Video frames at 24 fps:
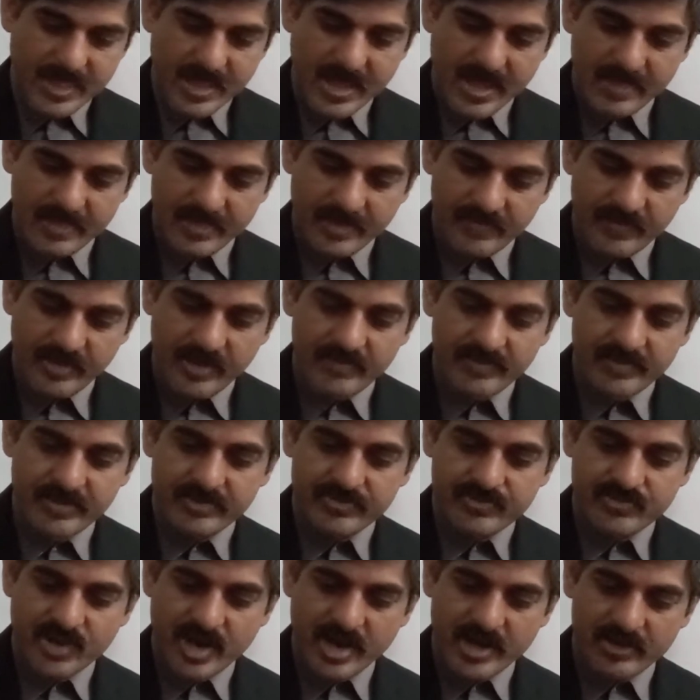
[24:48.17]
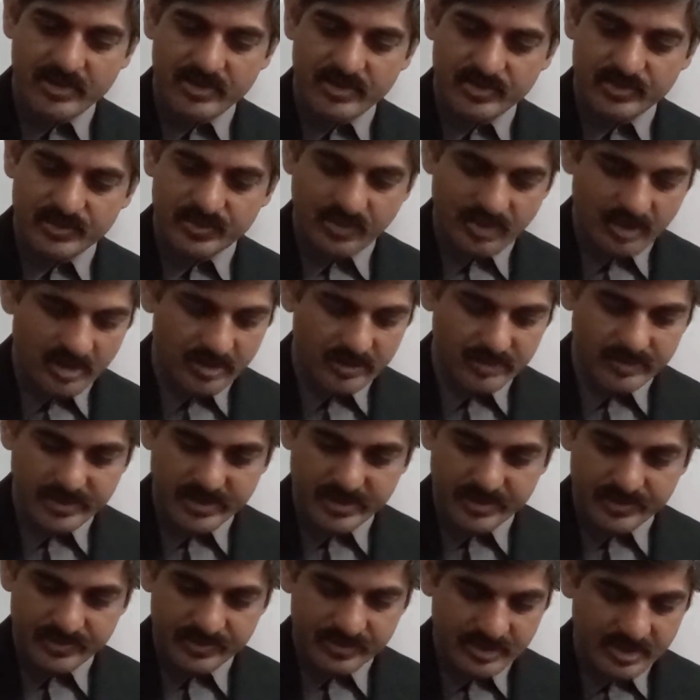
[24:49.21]
And the way we try to solve
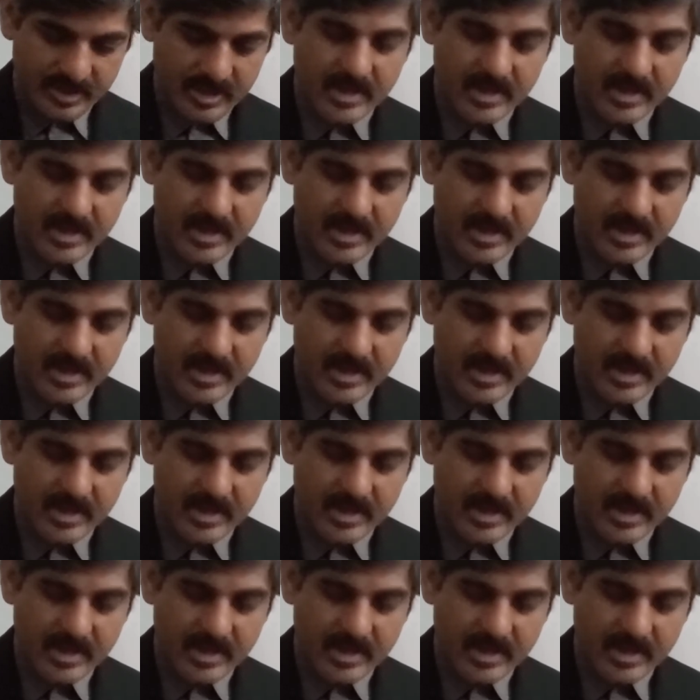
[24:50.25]
this